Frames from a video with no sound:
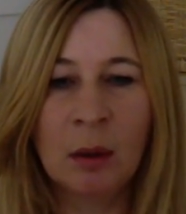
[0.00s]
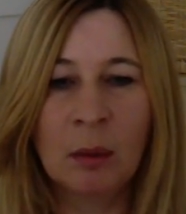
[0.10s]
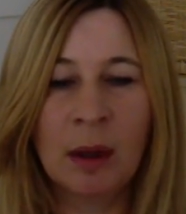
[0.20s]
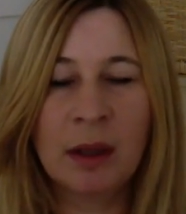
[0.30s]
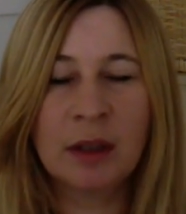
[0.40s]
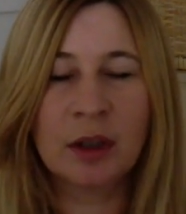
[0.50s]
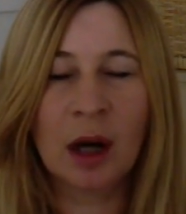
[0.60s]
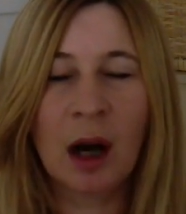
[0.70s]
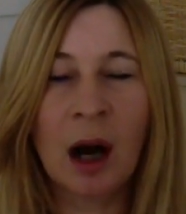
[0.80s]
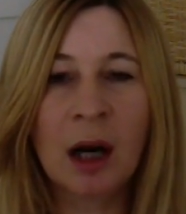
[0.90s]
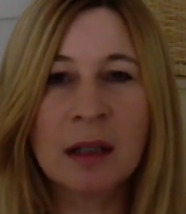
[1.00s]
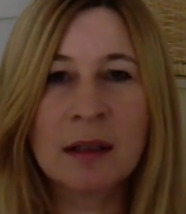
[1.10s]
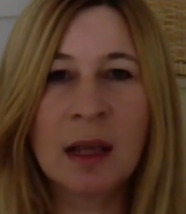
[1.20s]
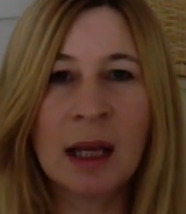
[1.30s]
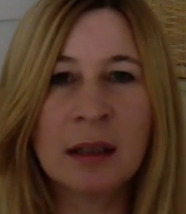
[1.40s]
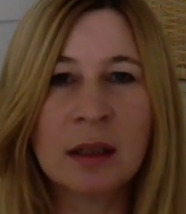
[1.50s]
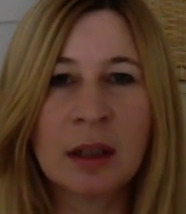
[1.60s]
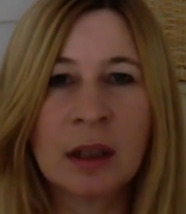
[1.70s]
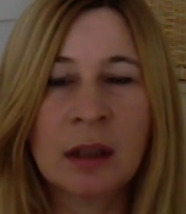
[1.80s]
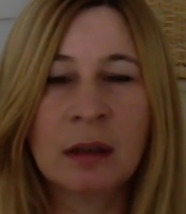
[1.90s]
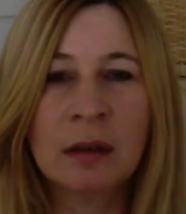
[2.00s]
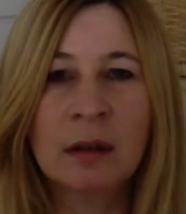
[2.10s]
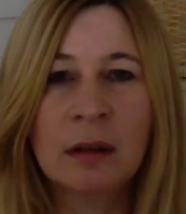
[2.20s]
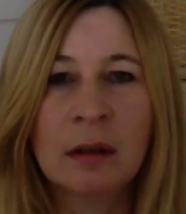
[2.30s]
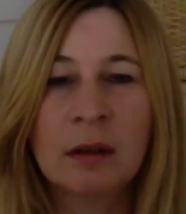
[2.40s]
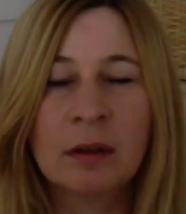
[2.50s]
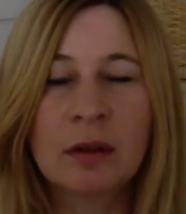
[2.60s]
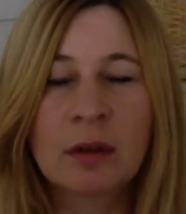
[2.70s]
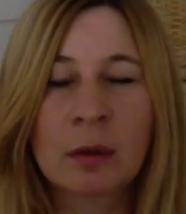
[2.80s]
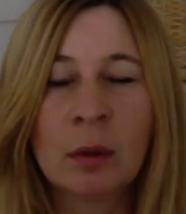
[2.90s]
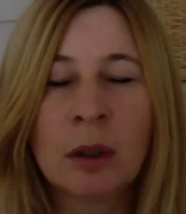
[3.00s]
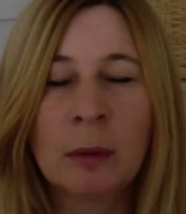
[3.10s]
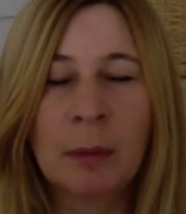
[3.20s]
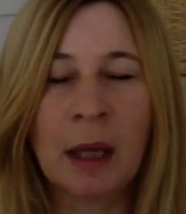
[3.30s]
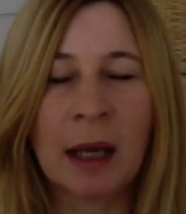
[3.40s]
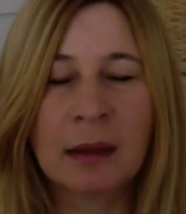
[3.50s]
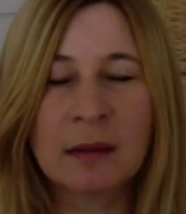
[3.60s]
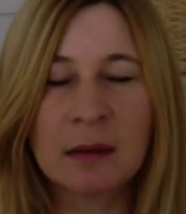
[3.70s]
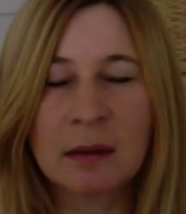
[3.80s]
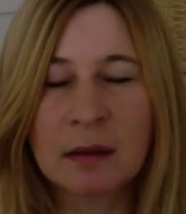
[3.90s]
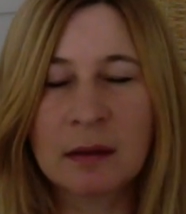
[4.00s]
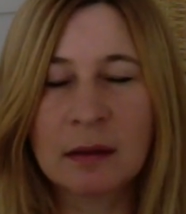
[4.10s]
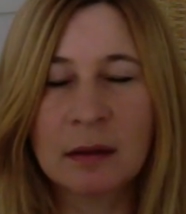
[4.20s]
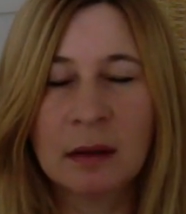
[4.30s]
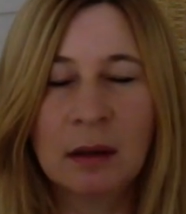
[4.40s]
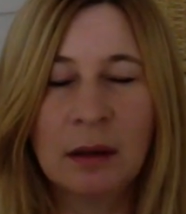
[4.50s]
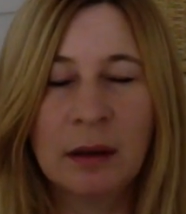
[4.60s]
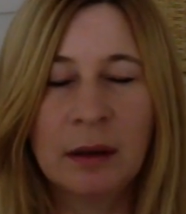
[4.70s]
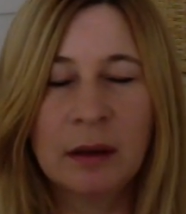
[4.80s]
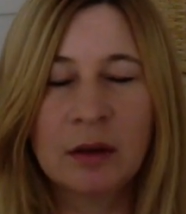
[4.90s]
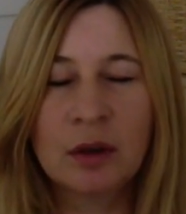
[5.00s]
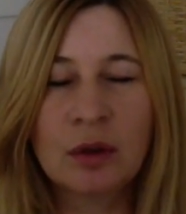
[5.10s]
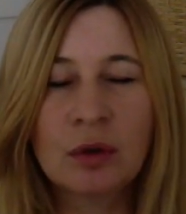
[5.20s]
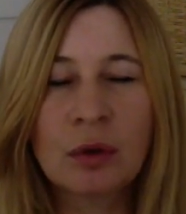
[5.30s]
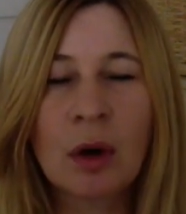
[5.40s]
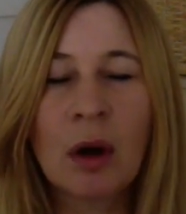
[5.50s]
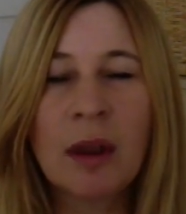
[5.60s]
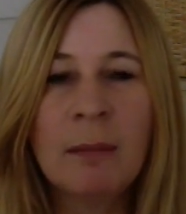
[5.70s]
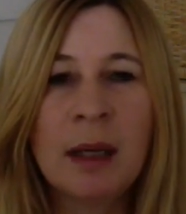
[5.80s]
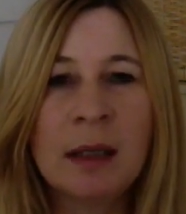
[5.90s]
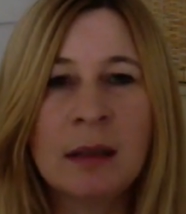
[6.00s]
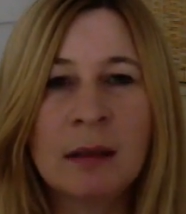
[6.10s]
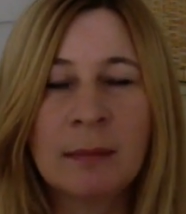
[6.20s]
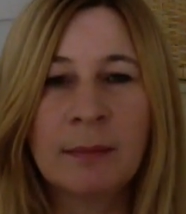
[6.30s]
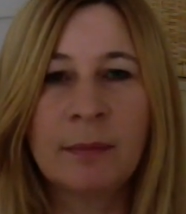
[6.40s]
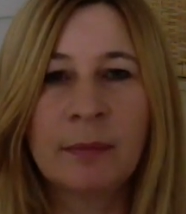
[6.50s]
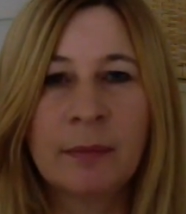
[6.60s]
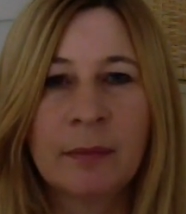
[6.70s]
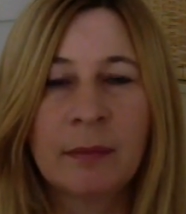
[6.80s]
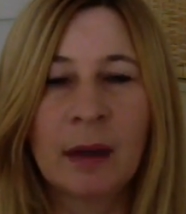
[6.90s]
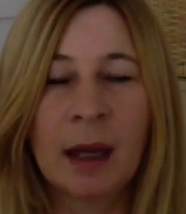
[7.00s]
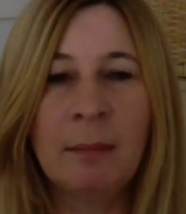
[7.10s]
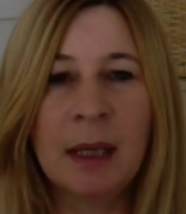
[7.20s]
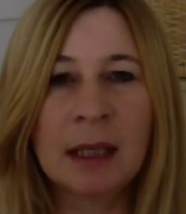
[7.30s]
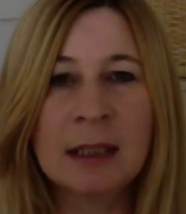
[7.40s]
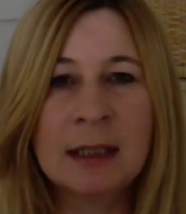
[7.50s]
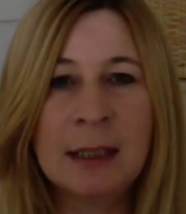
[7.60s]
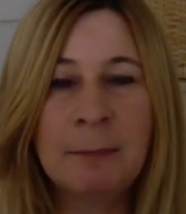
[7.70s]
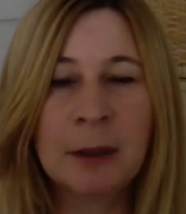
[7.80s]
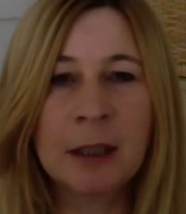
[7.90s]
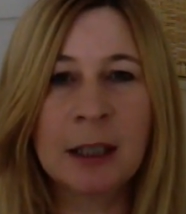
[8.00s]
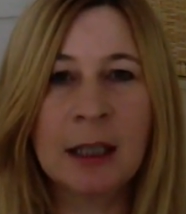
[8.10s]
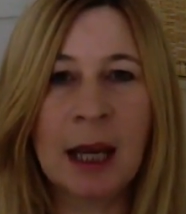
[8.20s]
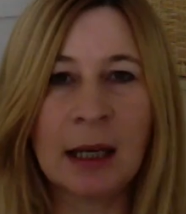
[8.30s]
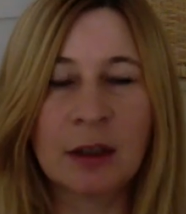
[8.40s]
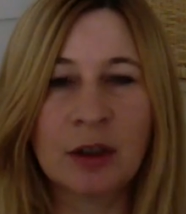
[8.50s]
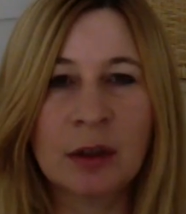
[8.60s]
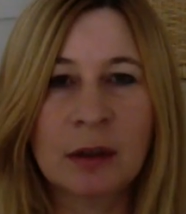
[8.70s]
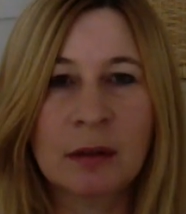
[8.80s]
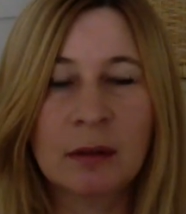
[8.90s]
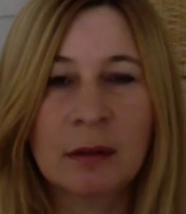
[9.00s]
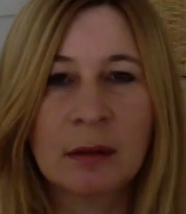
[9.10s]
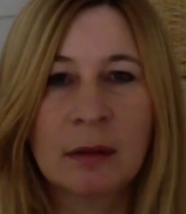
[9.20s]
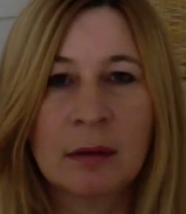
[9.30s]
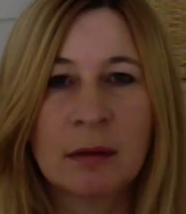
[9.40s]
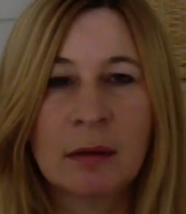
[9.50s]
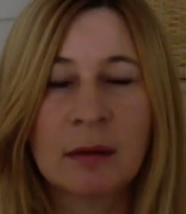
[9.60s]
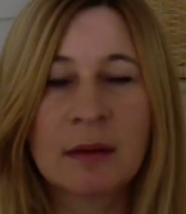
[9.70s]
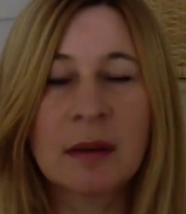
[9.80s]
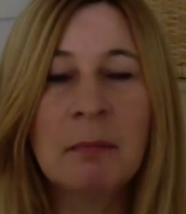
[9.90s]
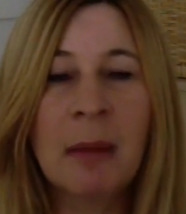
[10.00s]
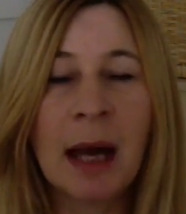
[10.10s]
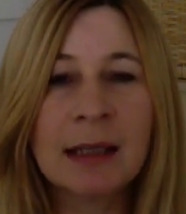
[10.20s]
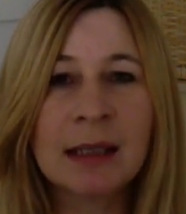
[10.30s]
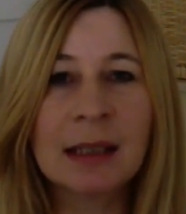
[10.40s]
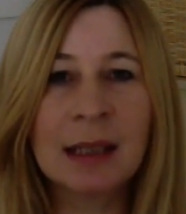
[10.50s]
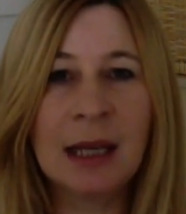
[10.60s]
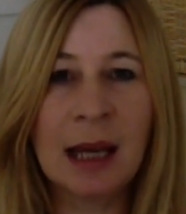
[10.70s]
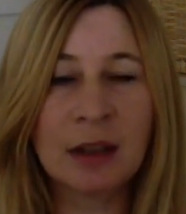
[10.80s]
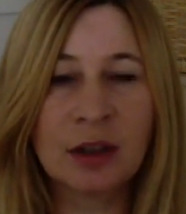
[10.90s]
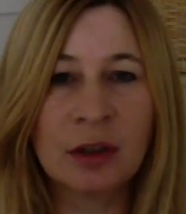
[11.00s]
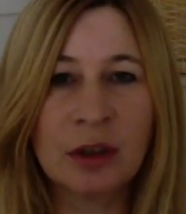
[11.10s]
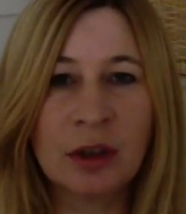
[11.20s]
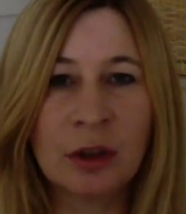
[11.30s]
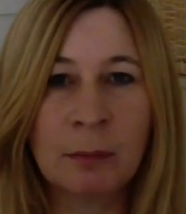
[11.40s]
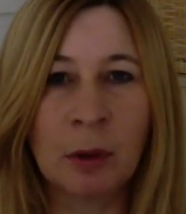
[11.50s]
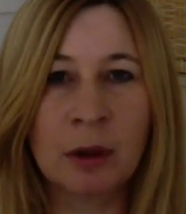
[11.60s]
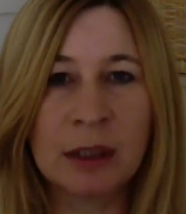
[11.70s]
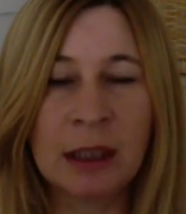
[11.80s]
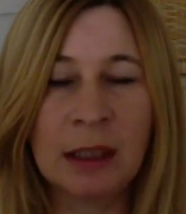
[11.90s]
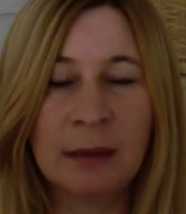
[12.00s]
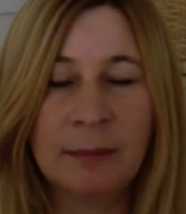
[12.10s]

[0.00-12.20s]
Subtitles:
whether it's your heart centre, your solar plexus. Just draw them in and make a deeper connection, somatic connection to your body